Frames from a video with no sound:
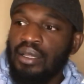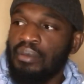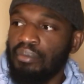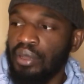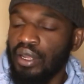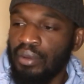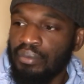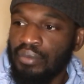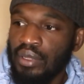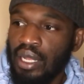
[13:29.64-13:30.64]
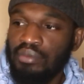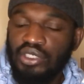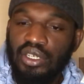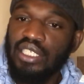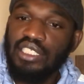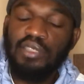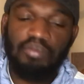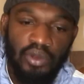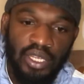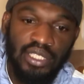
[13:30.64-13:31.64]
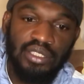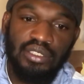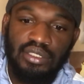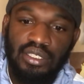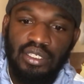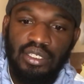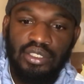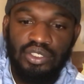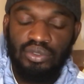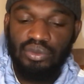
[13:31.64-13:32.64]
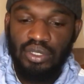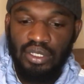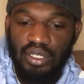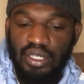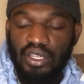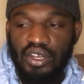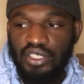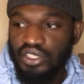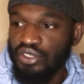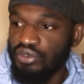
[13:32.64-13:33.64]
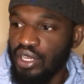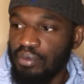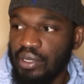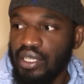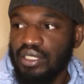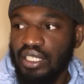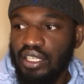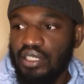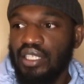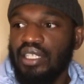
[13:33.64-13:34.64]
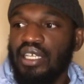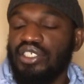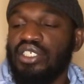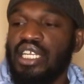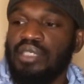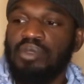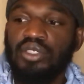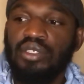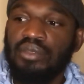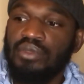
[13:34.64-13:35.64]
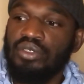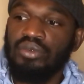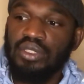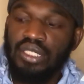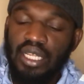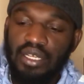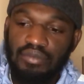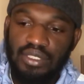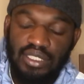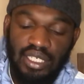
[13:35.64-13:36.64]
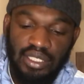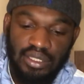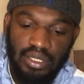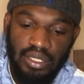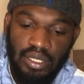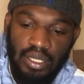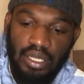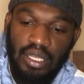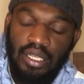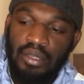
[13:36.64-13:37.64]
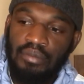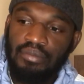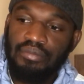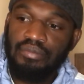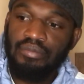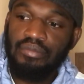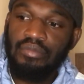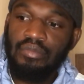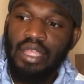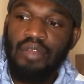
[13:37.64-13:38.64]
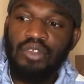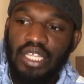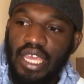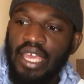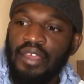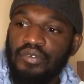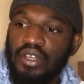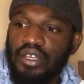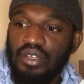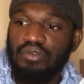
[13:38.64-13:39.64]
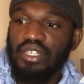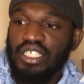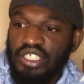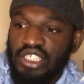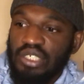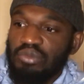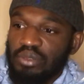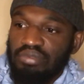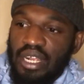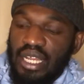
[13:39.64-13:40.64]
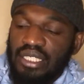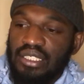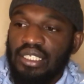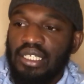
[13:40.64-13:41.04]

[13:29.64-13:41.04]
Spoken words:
But I'm sure they disappointed to a large degree, because the look that they exchanged between them two was like of disgust. And I really have a relationship with Braz,